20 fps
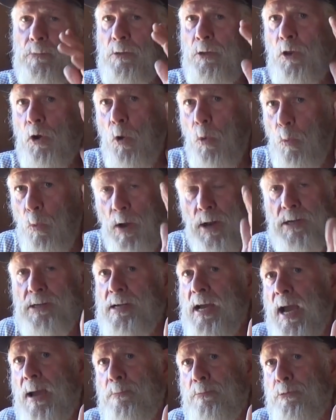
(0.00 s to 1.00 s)
one
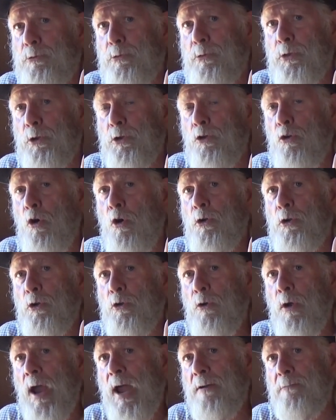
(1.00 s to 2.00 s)
time through the
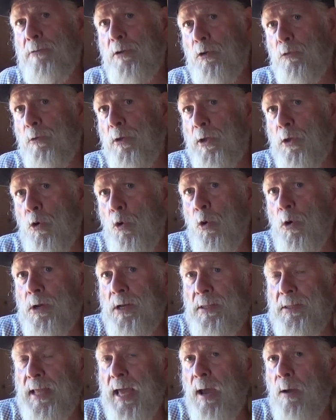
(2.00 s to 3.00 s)
chronograph and
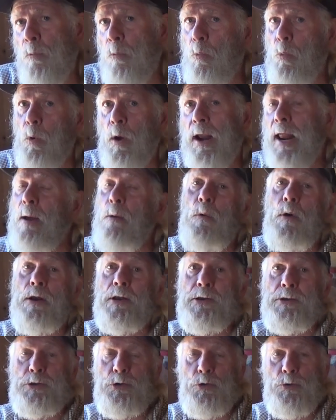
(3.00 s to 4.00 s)
recorded that. What I want
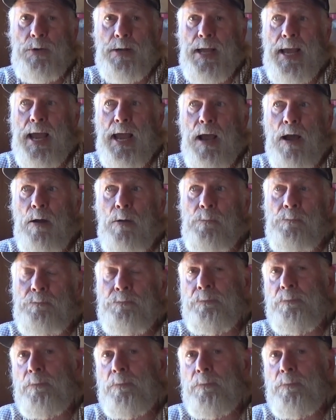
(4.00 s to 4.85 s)
to do now